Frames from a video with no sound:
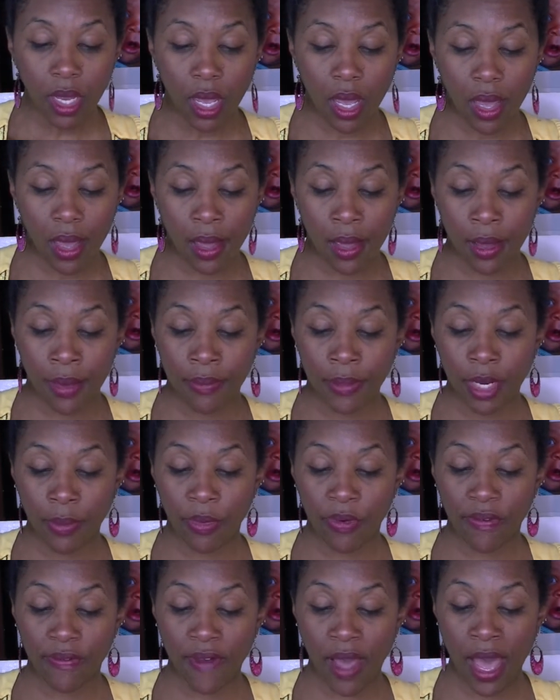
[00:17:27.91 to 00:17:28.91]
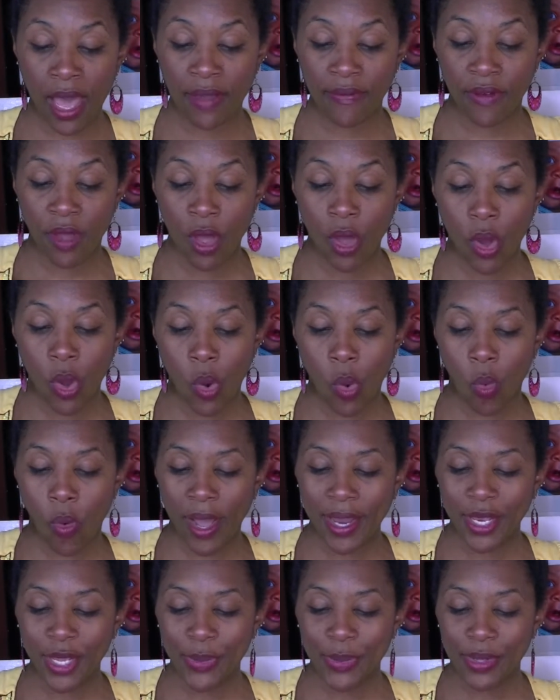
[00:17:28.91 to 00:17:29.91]
Number 5.
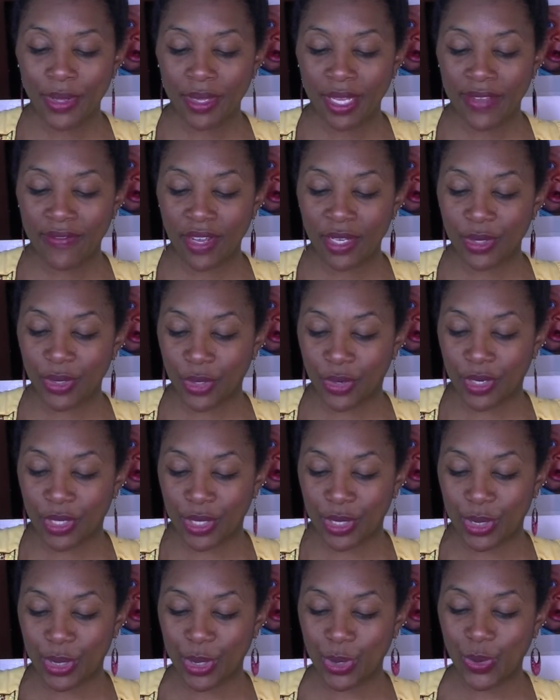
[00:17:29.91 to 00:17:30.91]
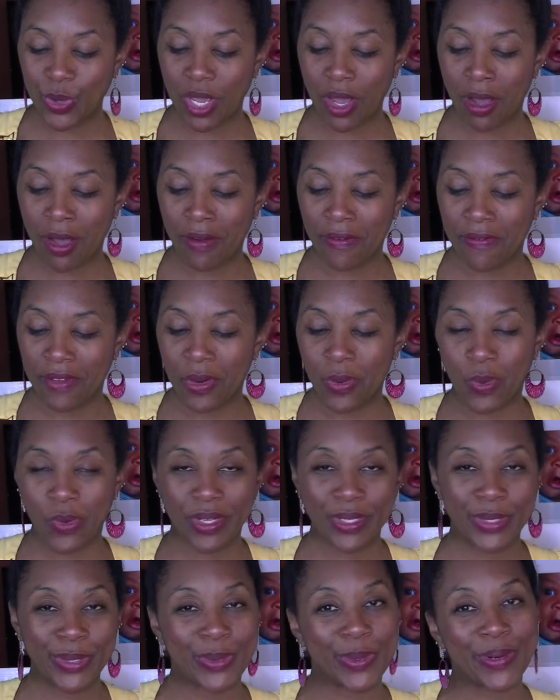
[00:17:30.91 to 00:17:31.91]
Why do you believe as Christians we often
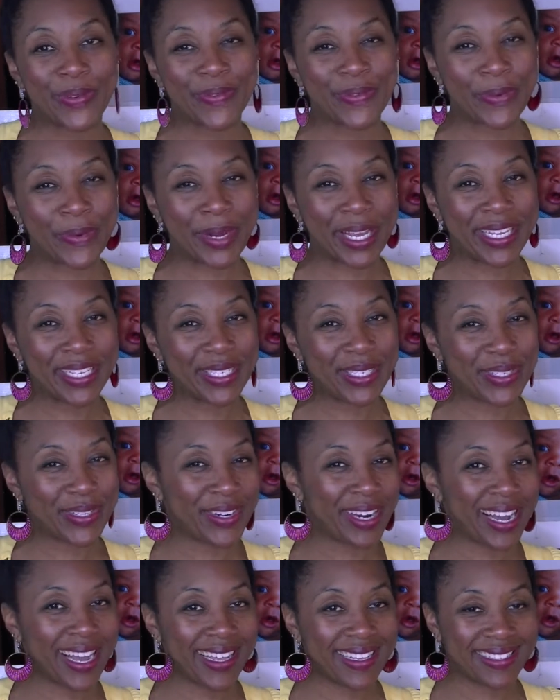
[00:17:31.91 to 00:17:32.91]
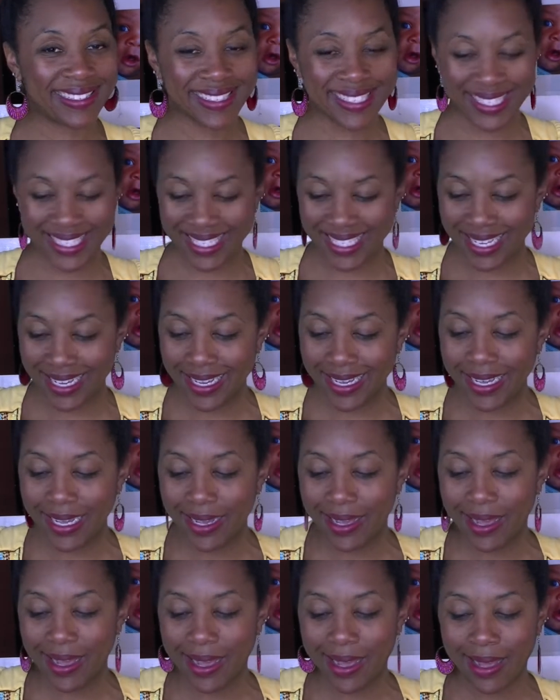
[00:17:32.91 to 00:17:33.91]
want to avoid trials?
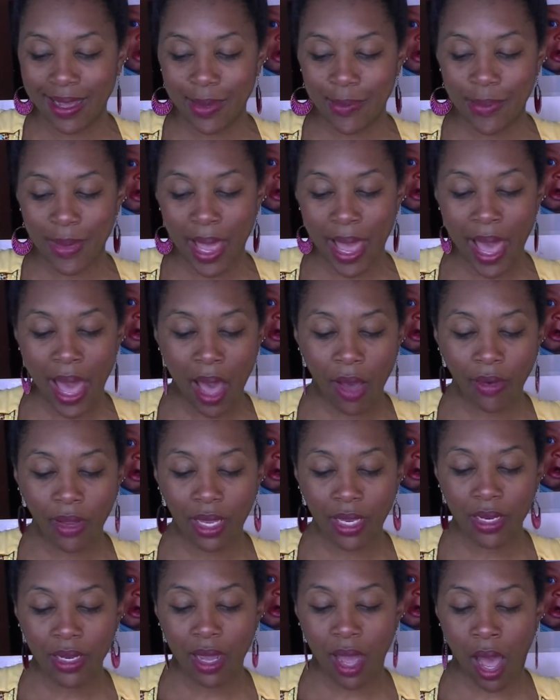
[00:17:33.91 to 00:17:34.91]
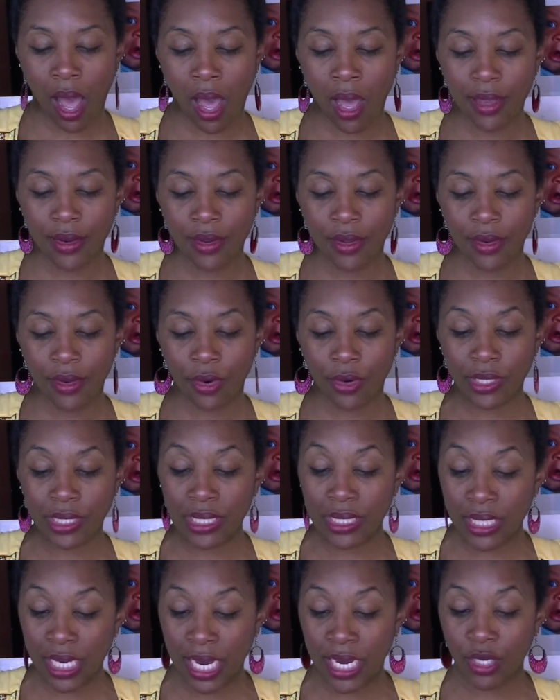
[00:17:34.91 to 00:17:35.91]
How can God
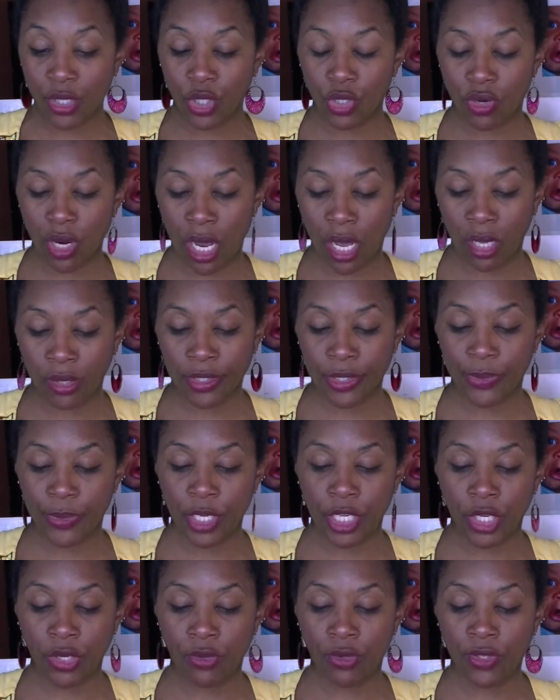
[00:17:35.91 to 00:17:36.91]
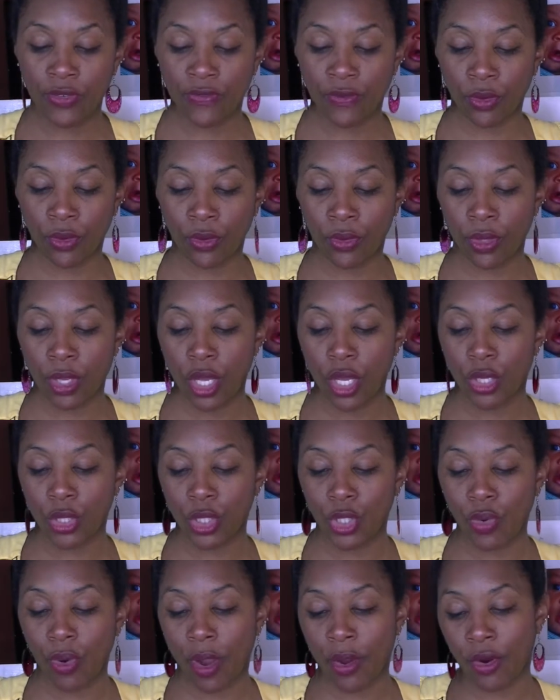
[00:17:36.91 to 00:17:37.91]
ordain trials be useful
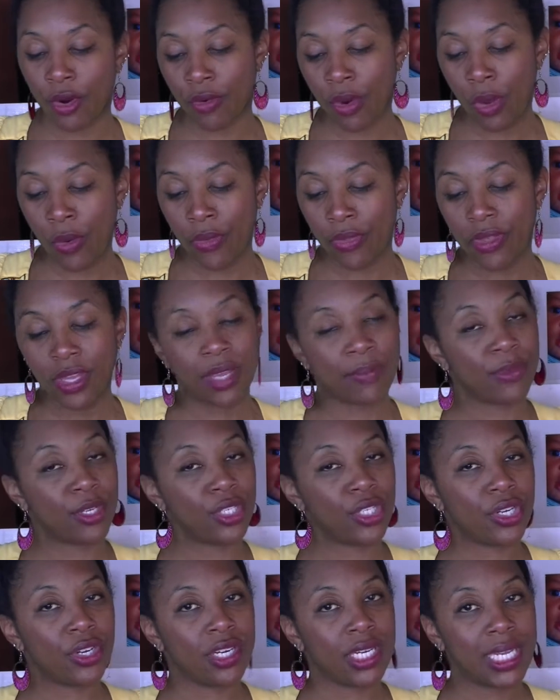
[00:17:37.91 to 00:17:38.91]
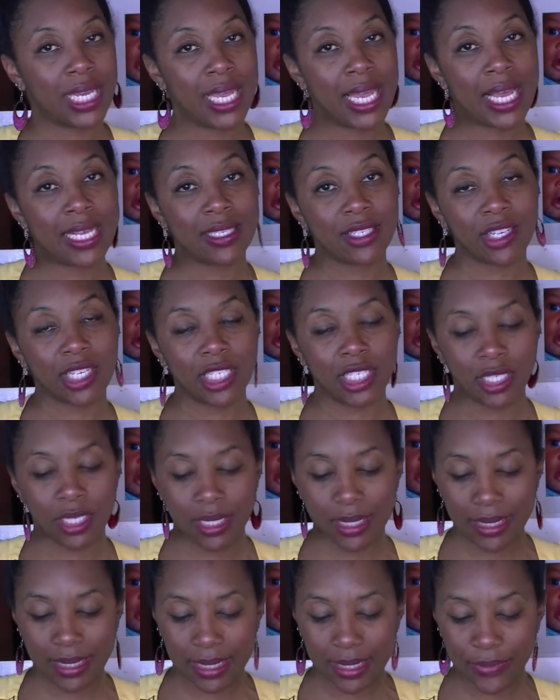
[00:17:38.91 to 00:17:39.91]
to our growth and maturity as
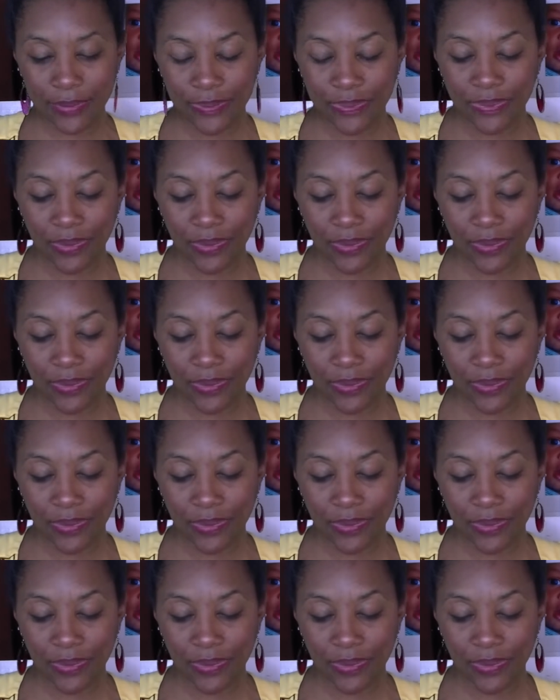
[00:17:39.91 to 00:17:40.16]
Christians?